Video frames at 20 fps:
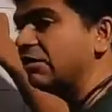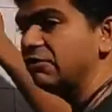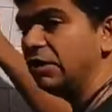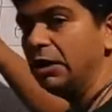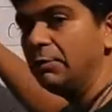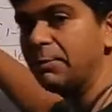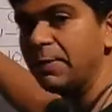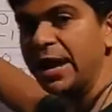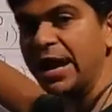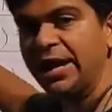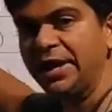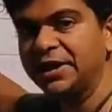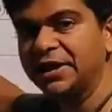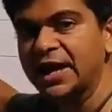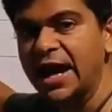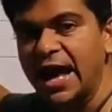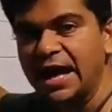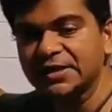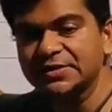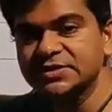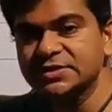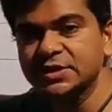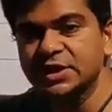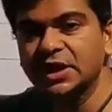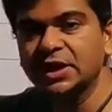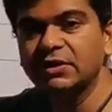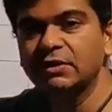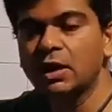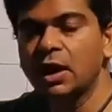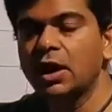will pay tax
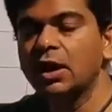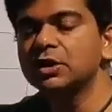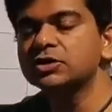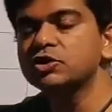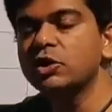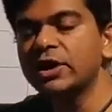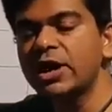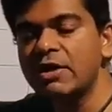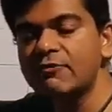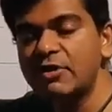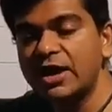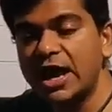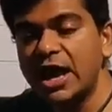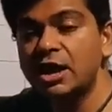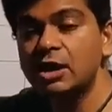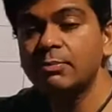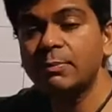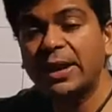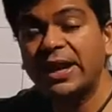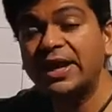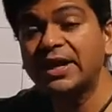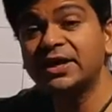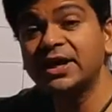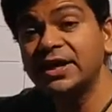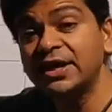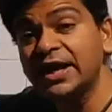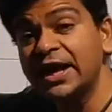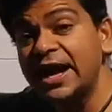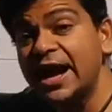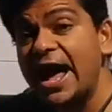in, when I will pay it
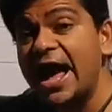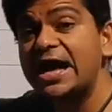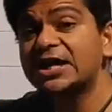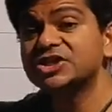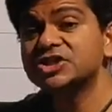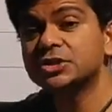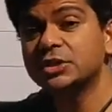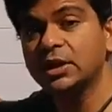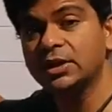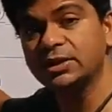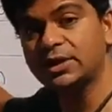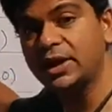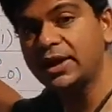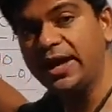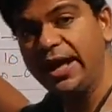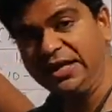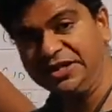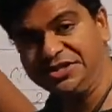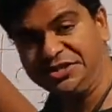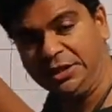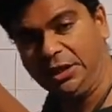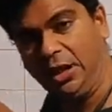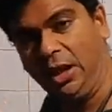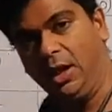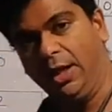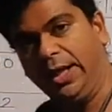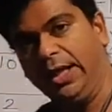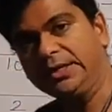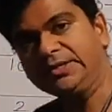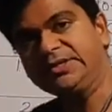in cash in the next
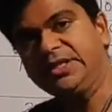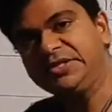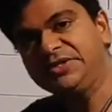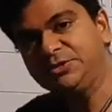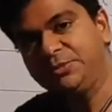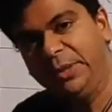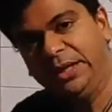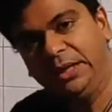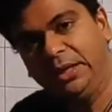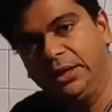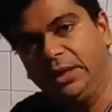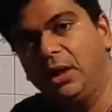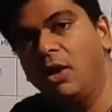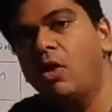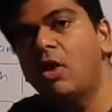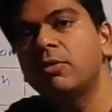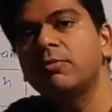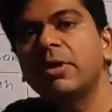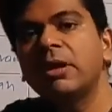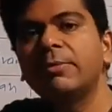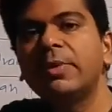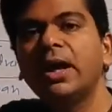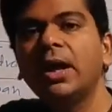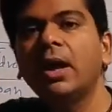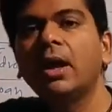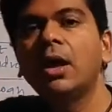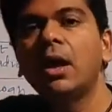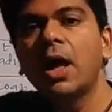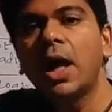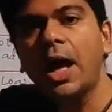assessment year or
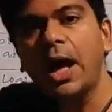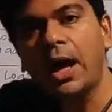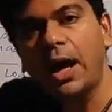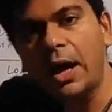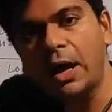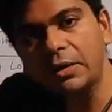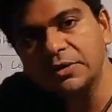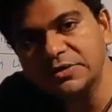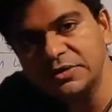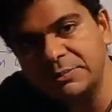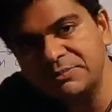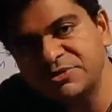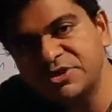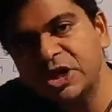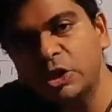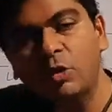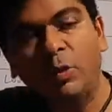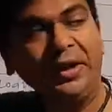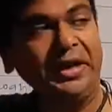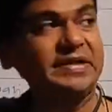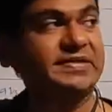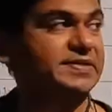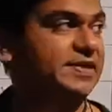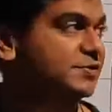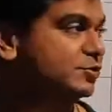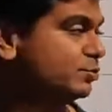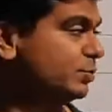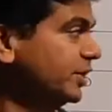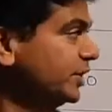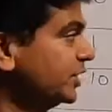maybe subsequent
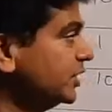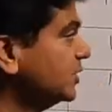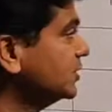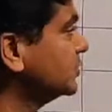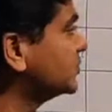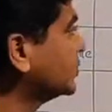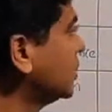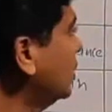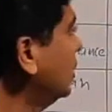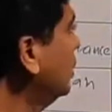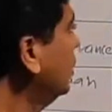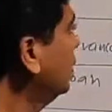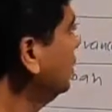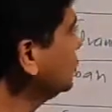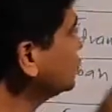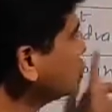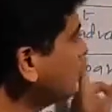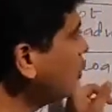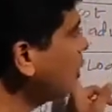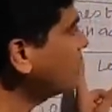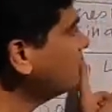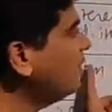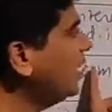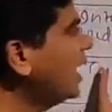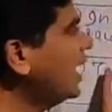assessment years. So what will